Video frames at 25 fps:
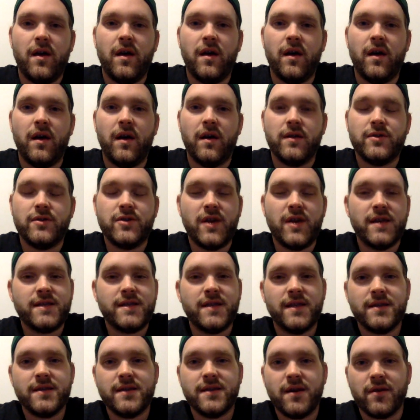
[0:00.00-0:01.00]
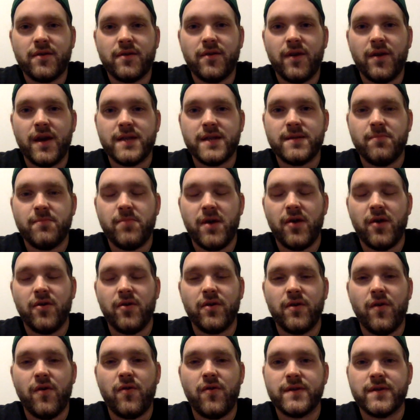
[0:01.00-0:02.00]
Uh, Jason Zucker has a
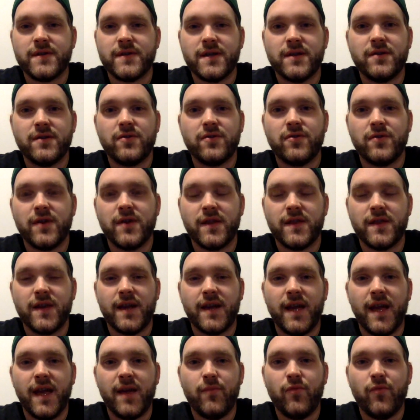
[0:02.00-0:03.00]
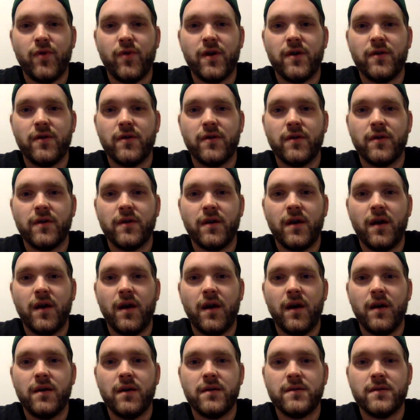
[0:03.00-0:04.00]
pair of goals, including the game winner.
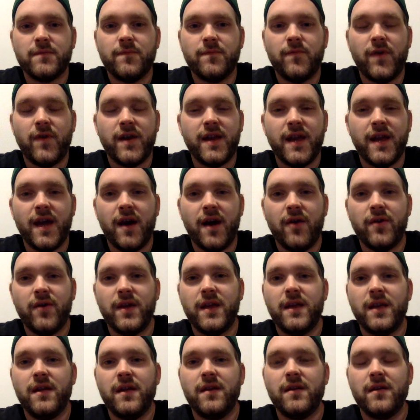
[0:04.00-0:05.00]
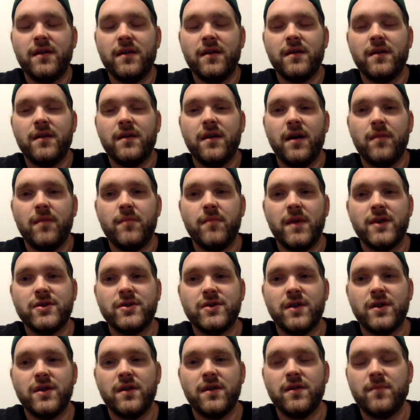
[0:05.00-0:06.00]
Uh, funny how he
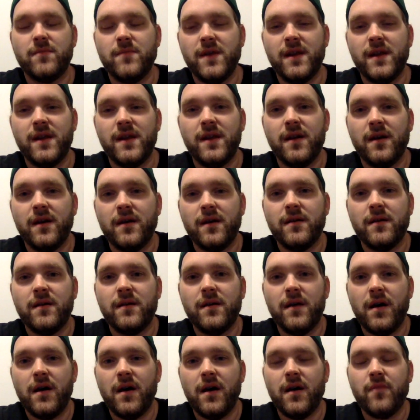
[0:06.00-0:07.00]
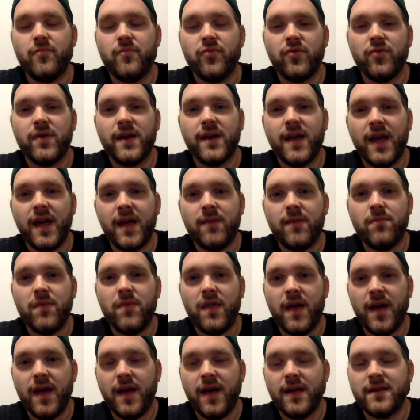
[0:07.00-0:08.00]
mentioned to the media uh, pregame
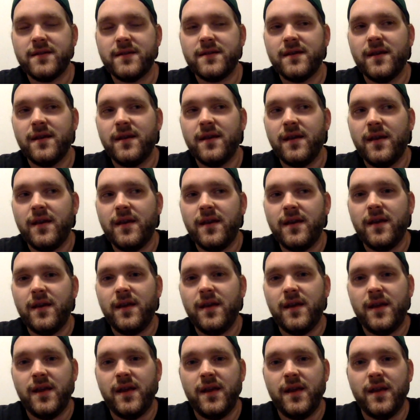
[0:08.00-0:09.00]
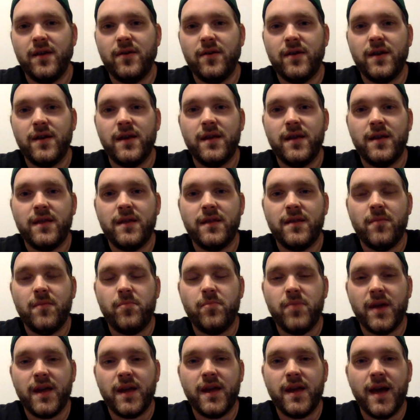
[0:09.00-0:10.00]
that you know the
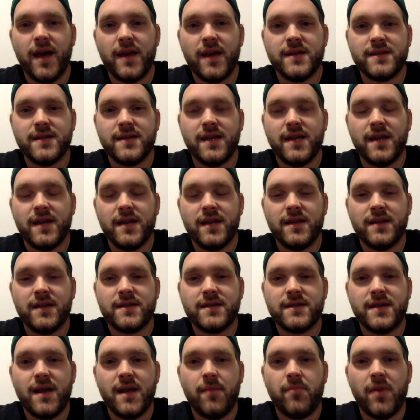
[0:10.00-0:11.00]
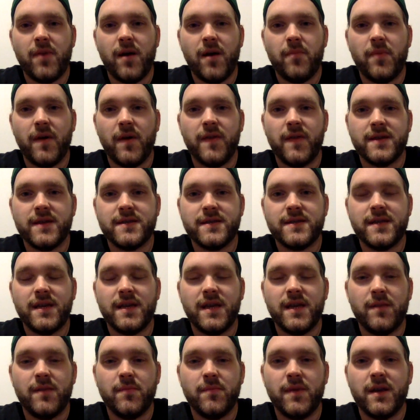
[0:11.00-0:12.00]
big guys needed to step up on this
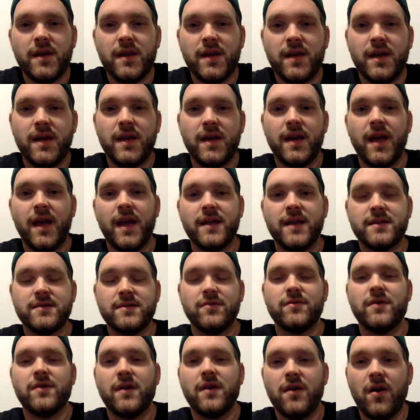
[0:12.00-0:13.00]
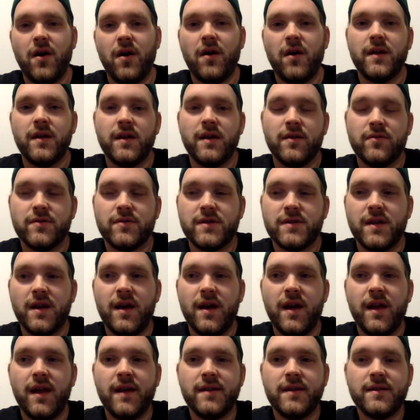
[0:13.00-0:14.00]
team, and he answered the call here
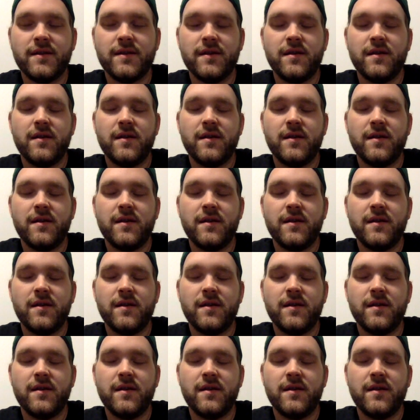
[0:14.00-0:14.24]
tonight.